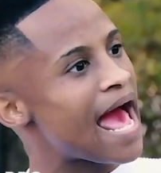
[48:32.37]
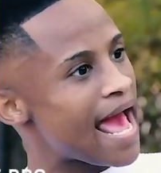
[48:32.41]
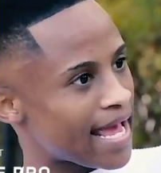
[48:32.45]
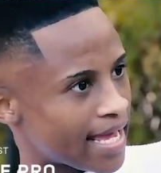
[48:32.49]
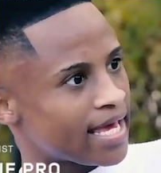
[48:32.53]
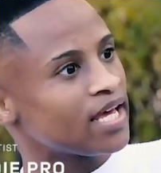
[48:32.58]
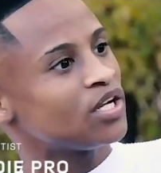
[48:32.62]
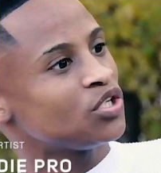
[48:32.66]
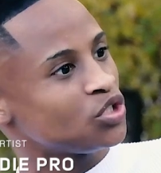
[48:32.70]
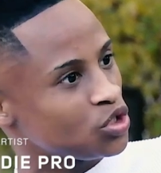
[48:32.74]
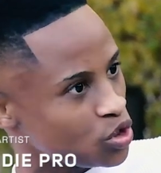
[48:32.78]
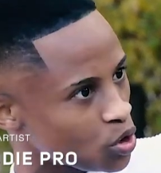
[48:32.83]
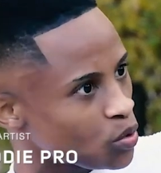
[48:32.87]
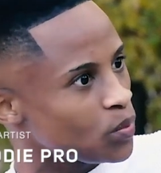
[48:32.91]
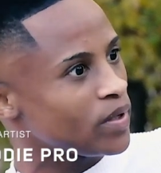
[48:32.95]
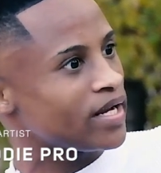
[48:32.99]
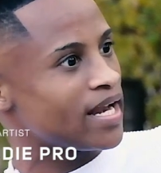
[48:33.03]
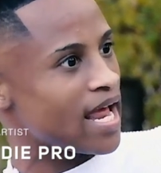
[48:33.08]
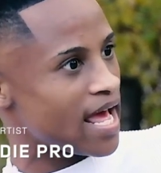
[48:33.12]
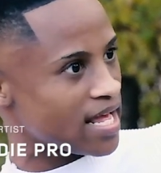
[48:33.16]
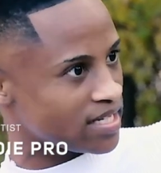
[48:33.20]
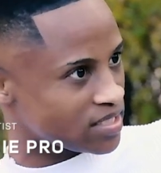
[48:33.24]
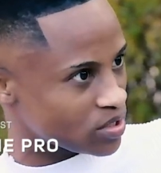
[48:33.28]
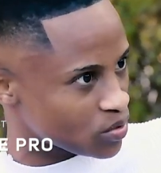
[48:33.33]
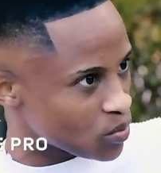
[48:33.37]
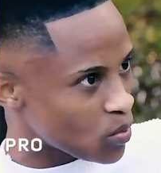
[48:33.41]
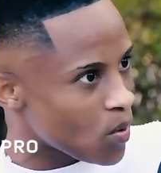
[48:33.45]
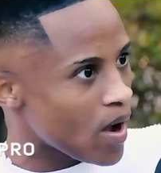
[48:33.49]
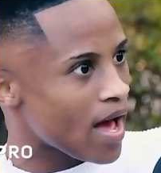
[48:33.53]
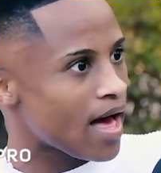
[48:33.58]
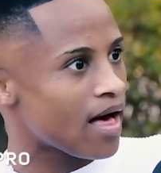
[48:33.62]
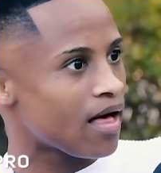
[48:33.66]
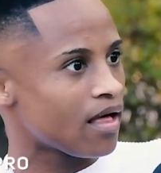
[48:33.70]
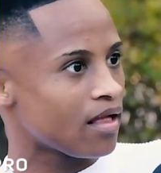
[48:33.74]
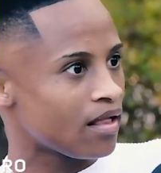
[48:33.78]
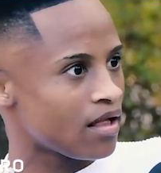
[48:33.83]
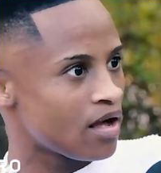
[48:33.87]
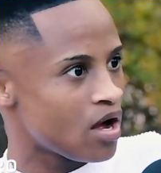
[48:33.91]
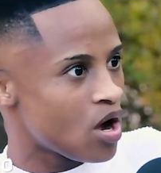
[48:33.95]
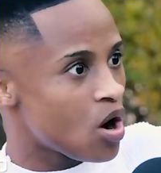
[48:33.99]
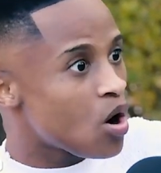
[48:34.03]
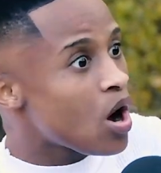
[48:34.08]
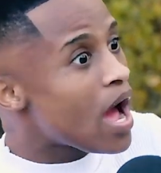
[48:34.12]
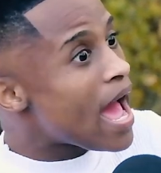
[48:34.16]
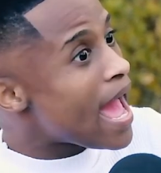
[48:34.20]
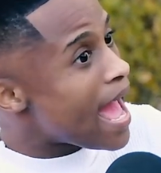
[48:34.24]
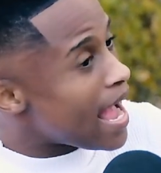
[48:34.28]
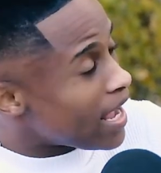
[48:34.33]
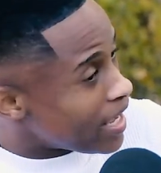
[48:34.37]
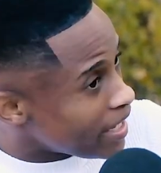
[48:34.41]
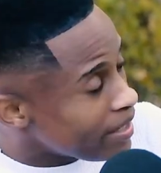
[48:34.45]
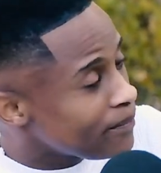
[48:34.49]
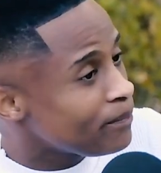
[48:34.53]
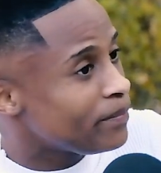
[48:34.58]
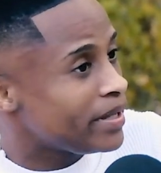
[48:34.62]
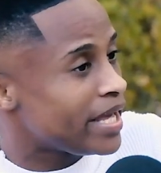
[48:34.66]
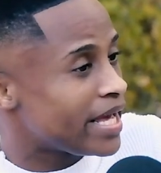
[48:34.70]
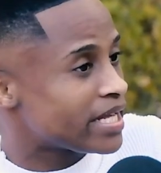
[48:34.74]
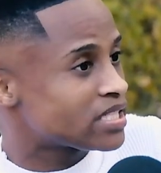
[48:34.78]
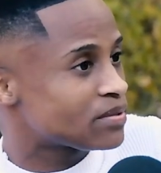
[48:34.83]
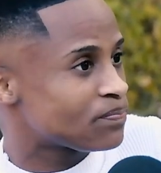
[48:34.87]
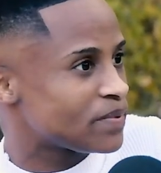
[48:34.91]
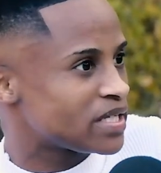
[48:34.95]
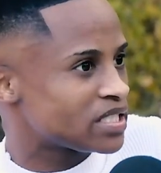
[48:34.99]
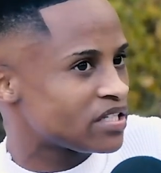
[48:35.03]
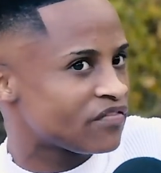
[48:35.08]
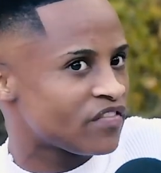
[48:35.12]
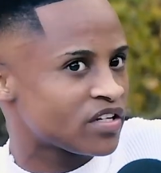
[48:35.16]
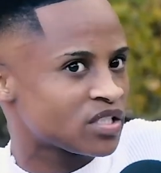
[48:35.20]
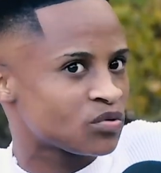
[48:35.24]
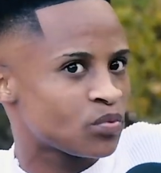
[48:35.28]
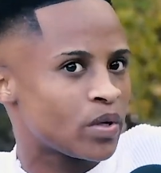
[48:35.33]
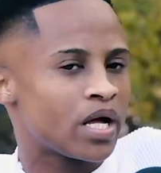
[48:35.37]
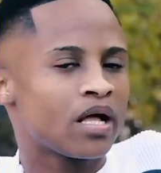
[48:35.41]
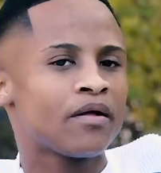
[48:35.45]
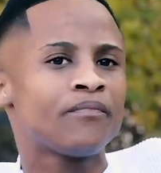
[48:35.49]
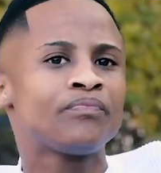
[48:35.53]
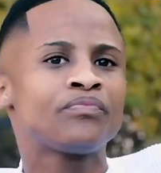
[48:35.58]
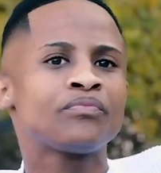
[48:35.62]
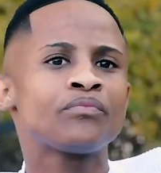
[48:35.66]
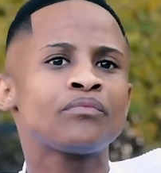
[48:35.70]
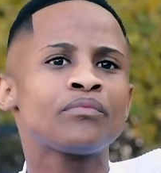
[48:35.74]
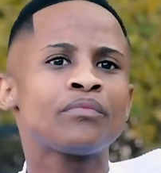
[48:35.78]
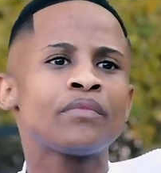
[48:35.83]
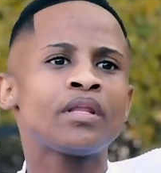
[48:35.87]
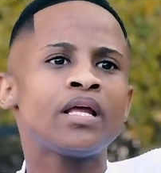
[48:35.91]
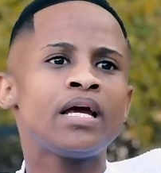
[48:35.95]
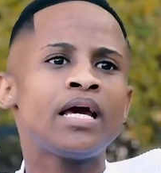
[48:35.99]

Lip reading: I can do it as well. I can be expressive as well.